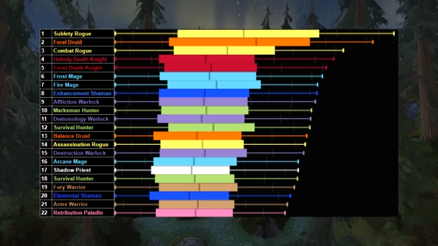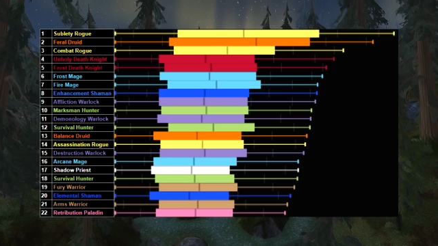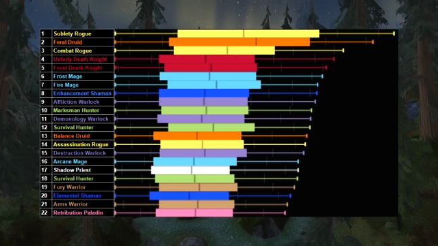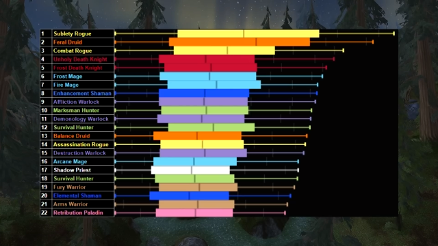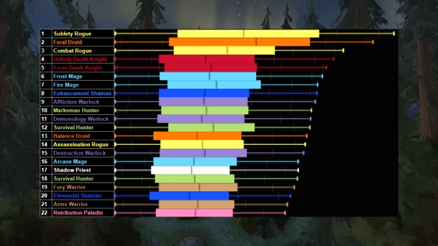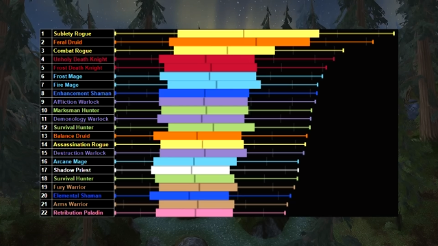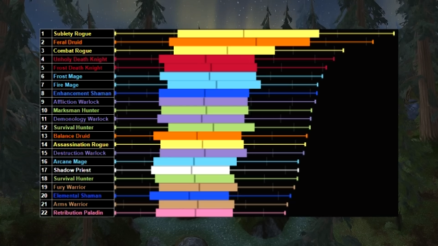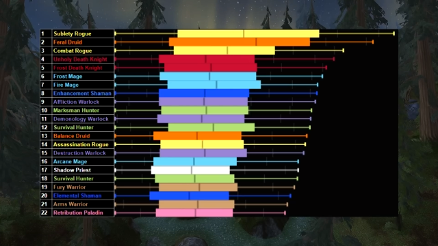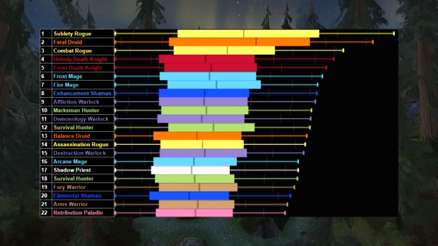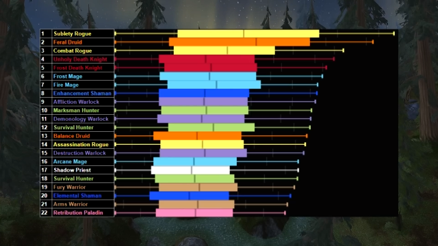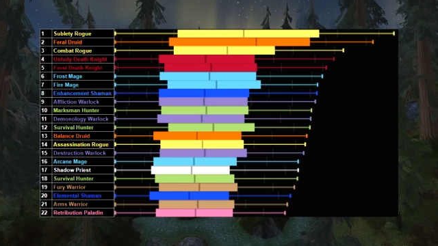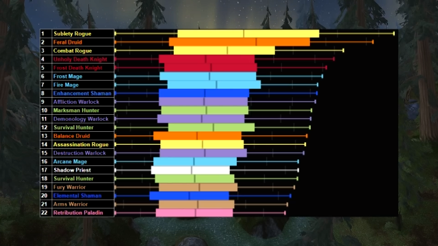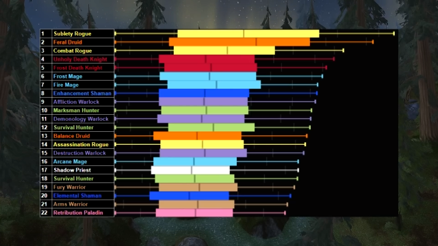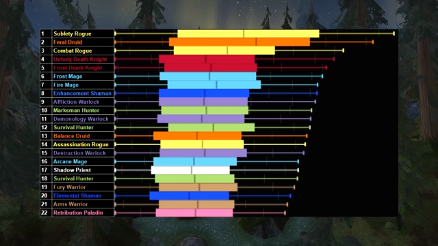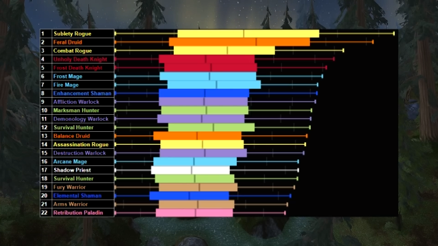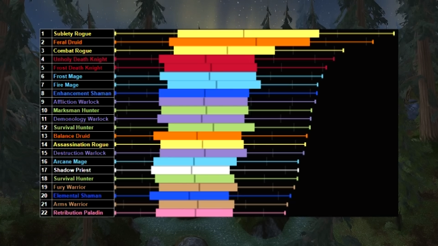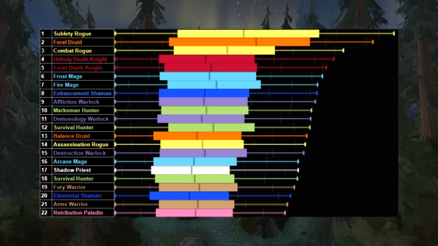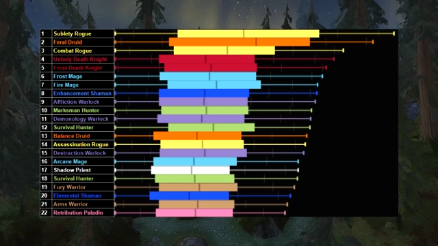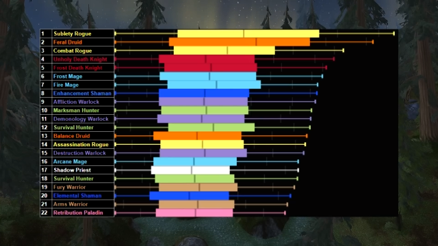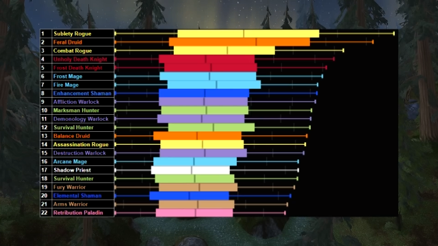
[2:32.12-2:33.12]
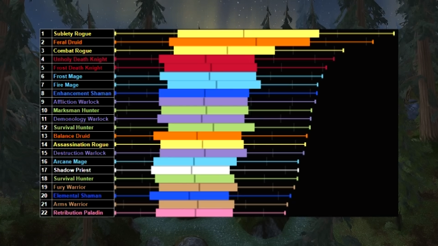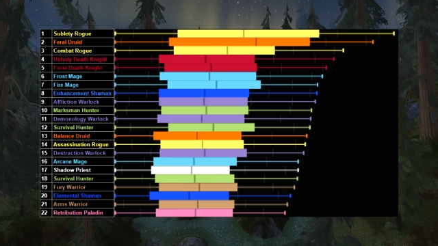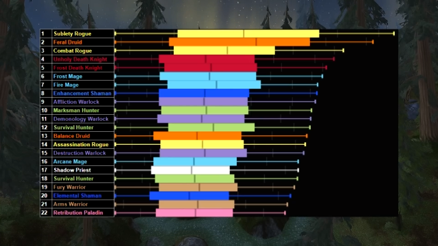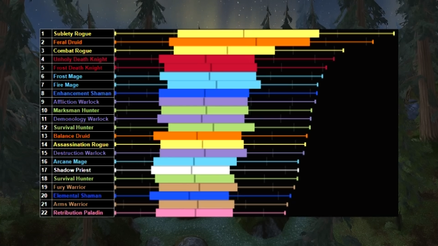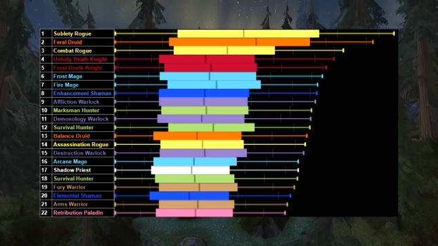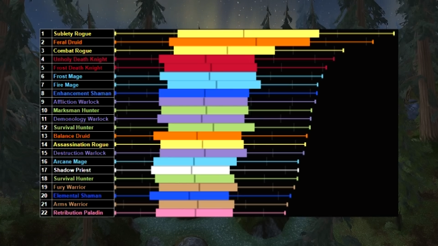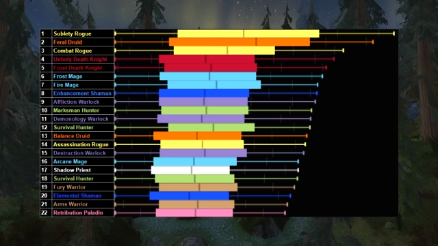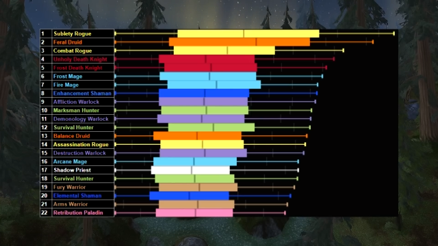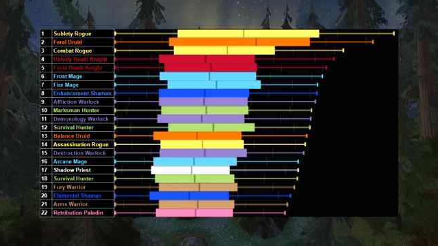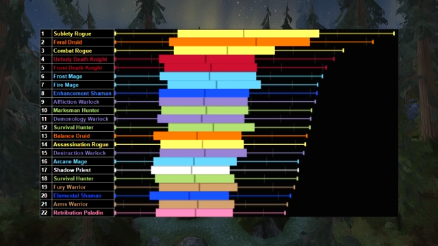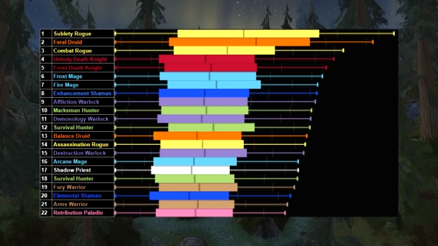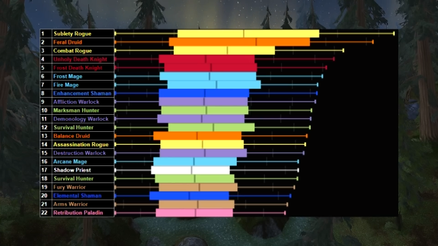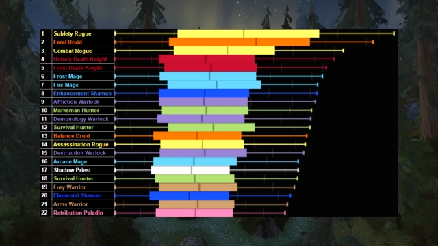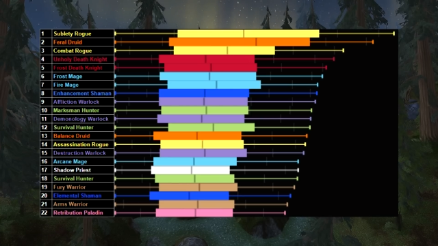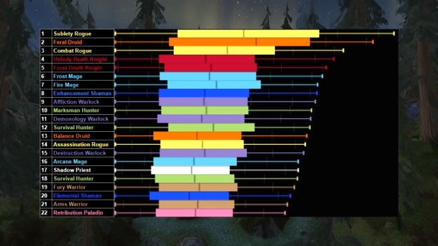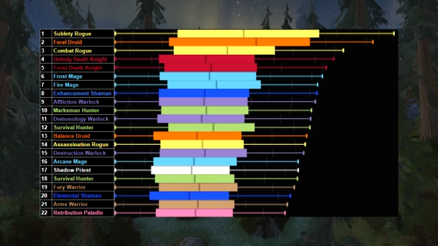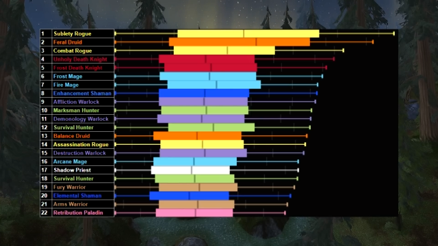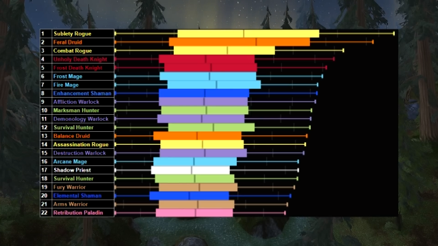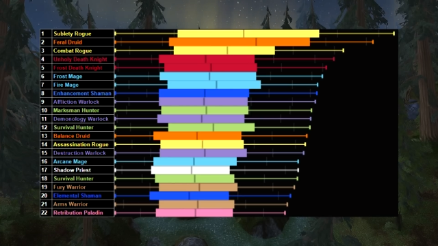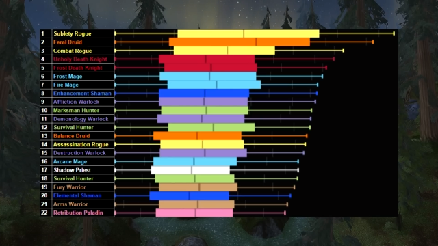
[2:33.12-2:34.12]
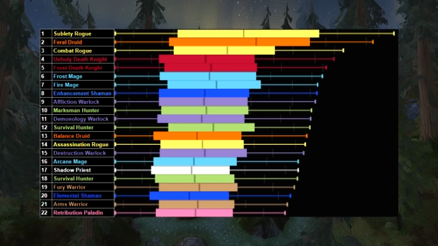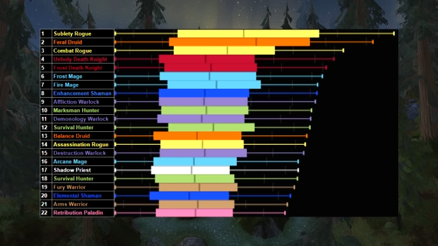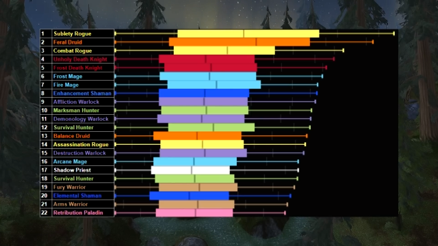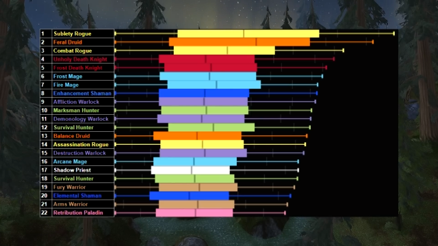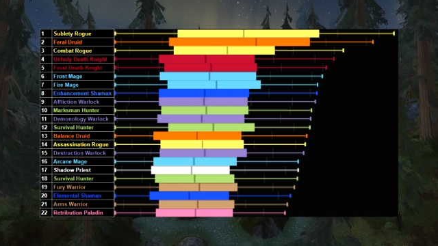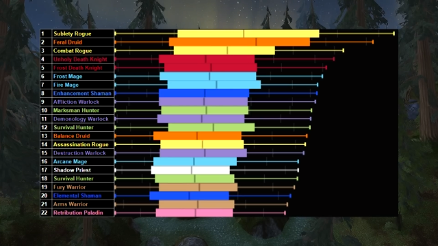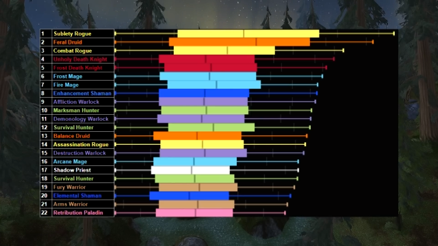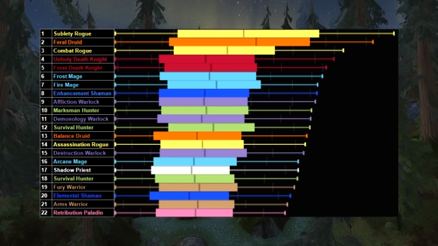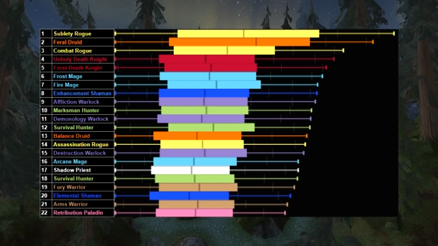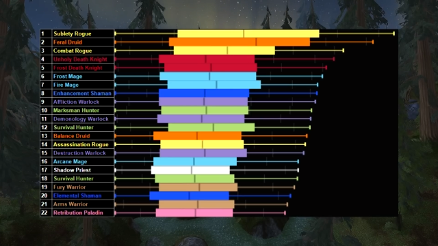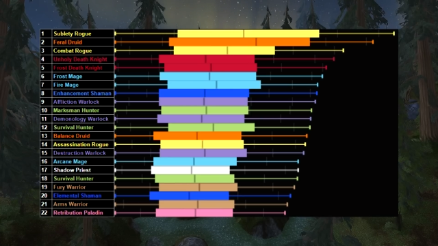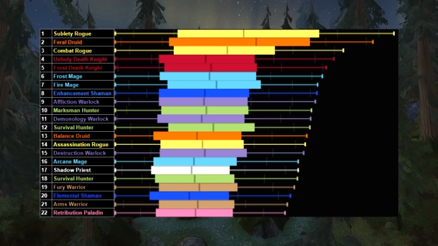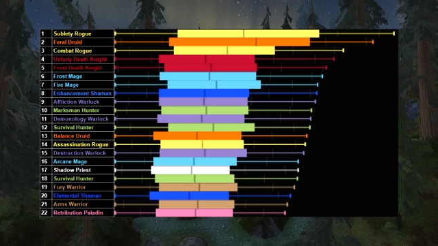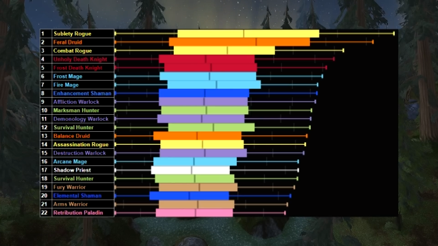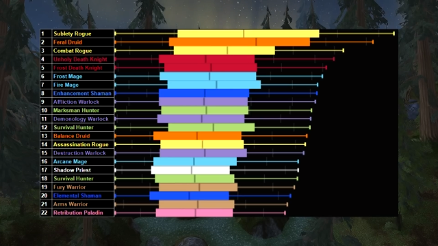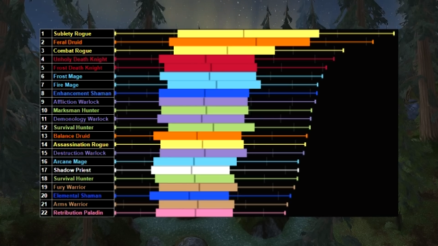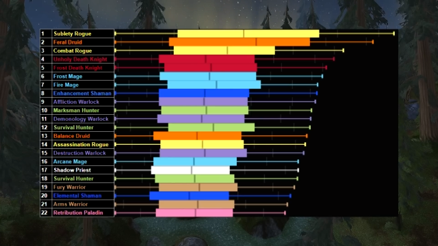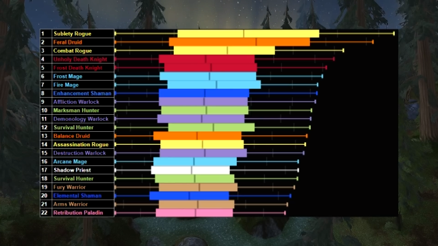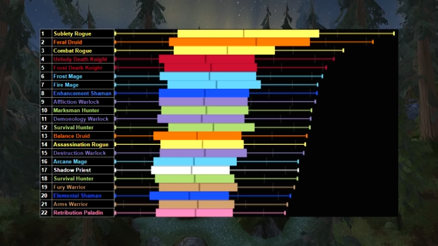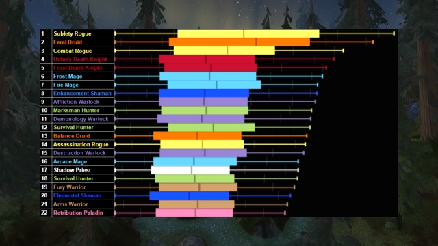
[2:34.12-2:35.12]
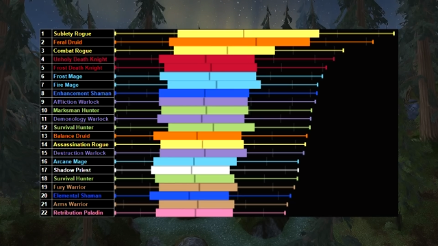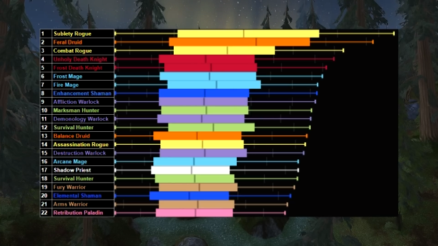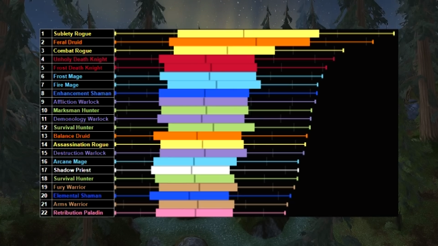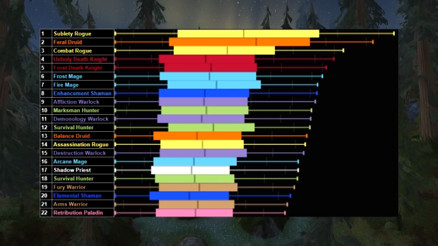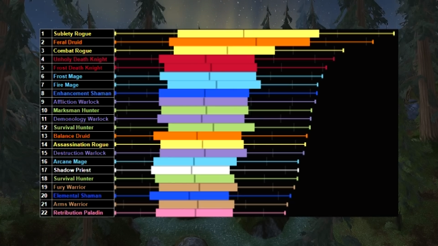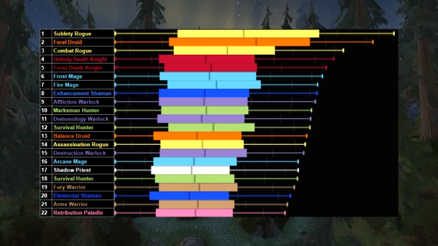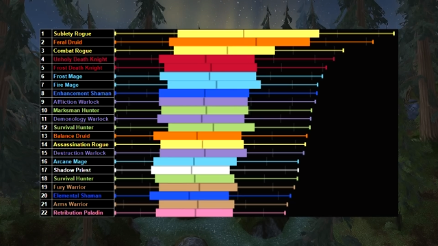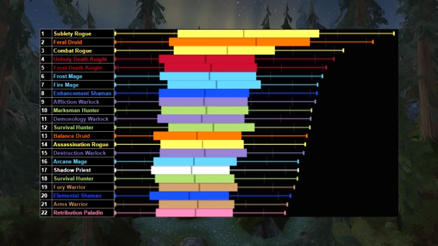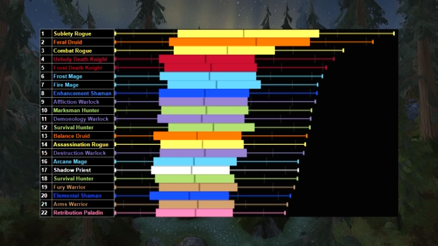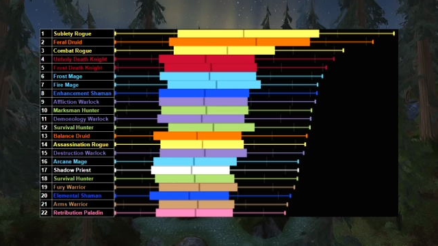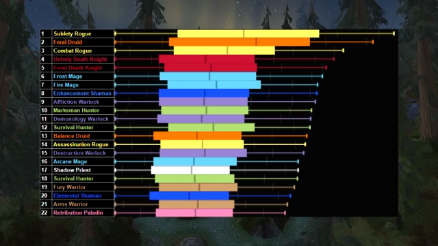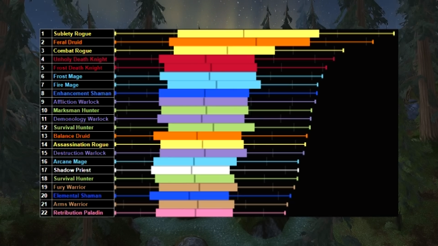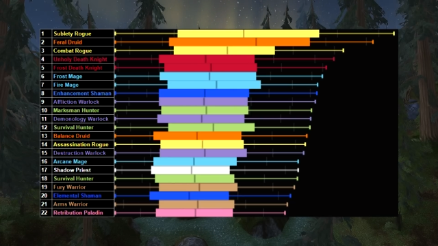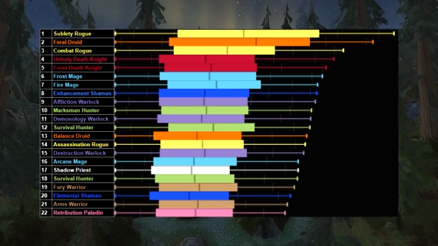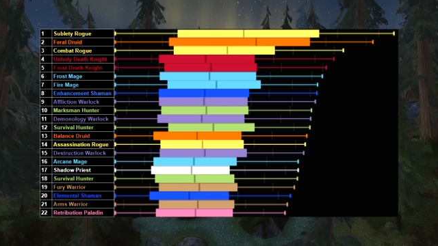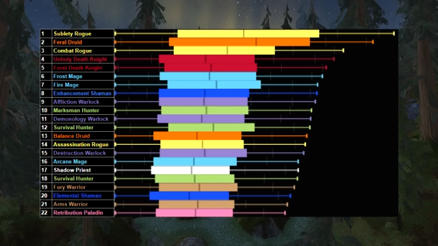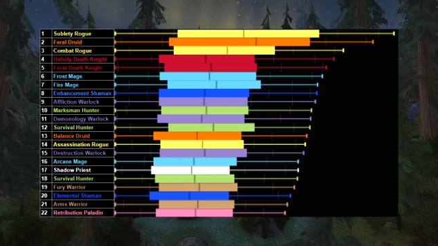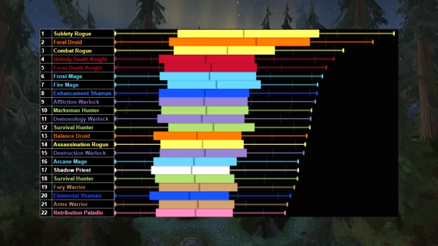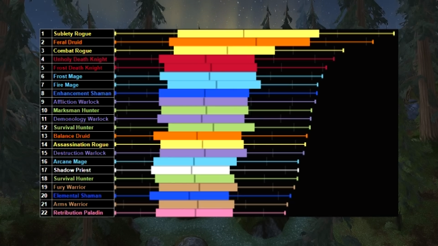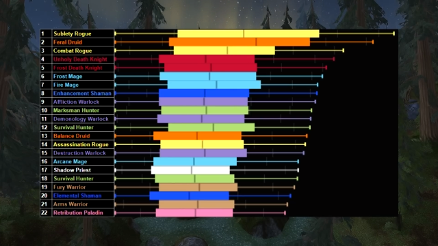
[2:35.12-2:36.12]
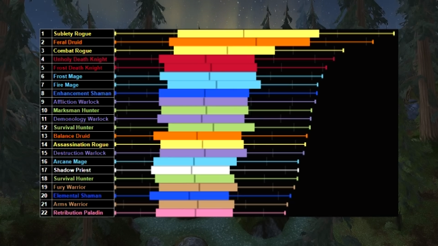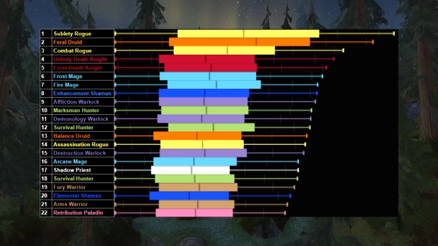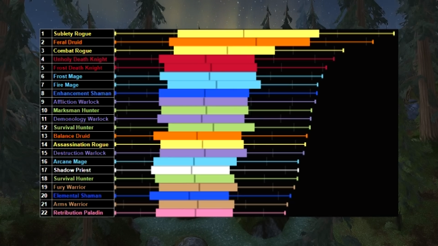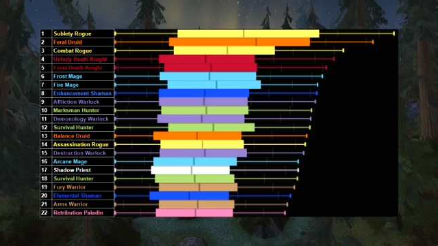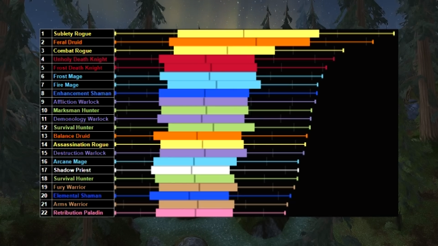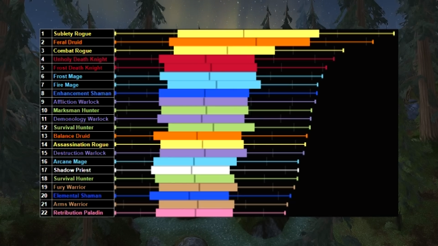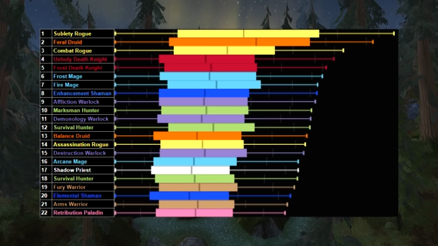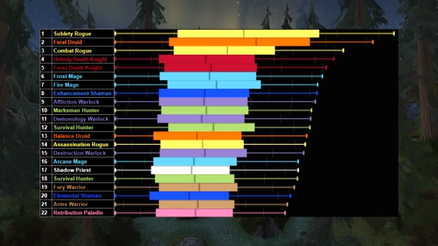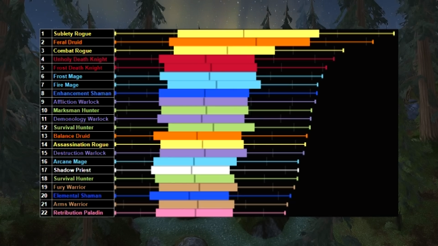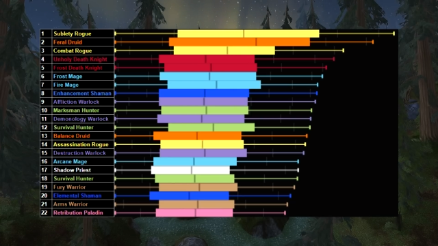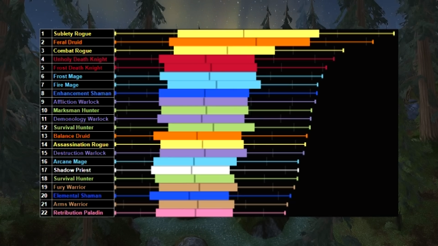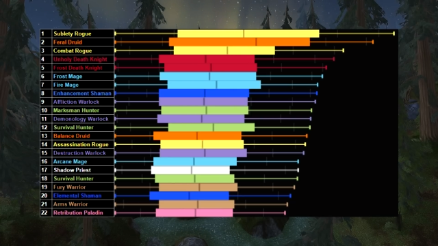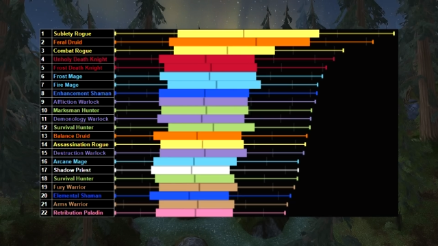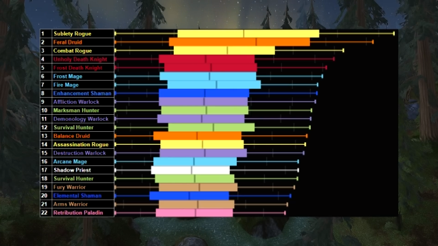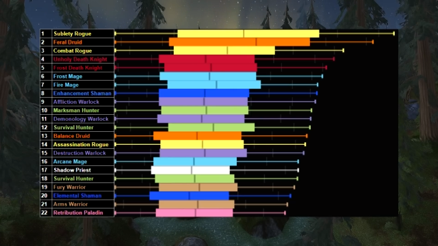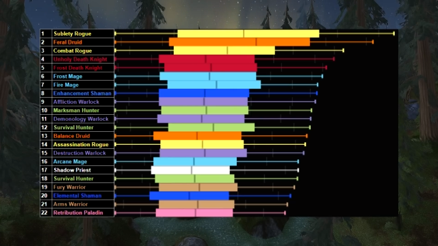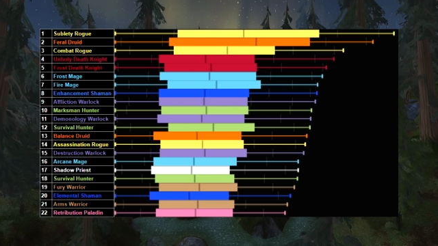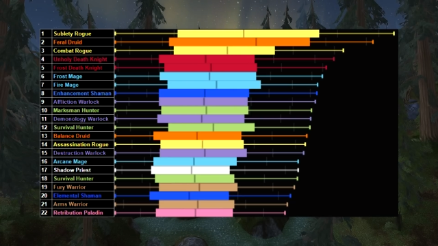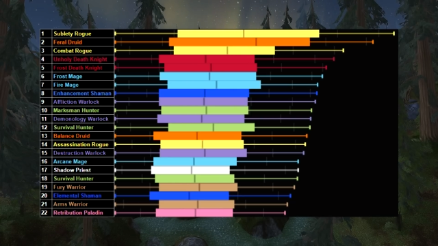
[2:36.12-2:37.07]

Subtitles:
Nobody's mouth can be seen.